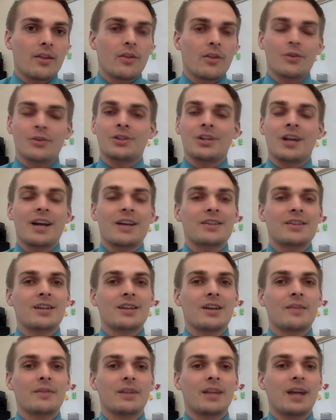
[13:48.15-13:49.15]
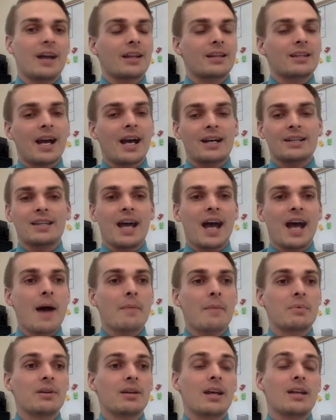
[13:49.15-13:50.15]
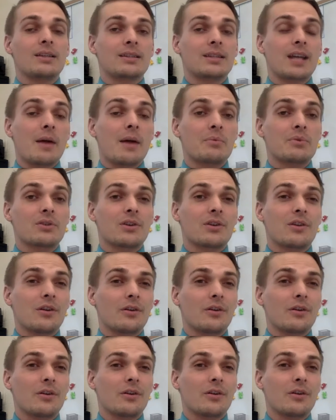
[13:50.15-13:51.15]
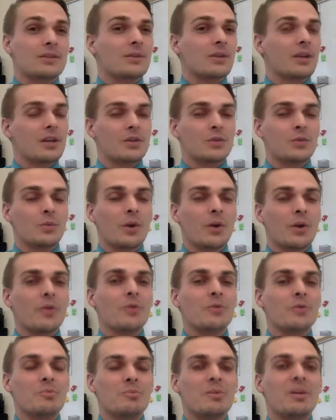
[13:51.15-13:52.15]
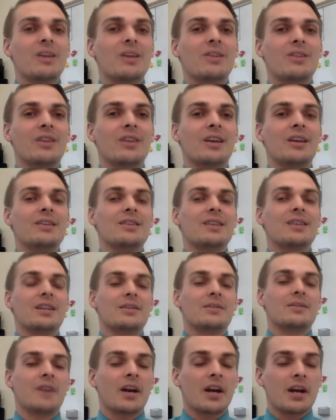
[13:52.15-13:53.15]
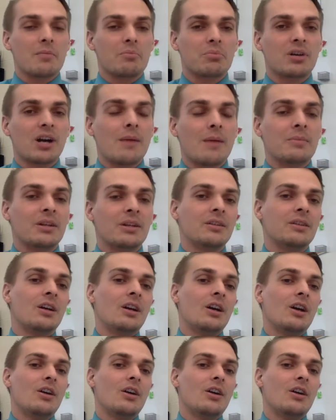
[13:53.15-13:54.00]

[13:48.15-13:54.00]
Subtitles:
There's a lot of stuff, a lot of attacks that happen, and cybersecurity is one of those big things that is very prominent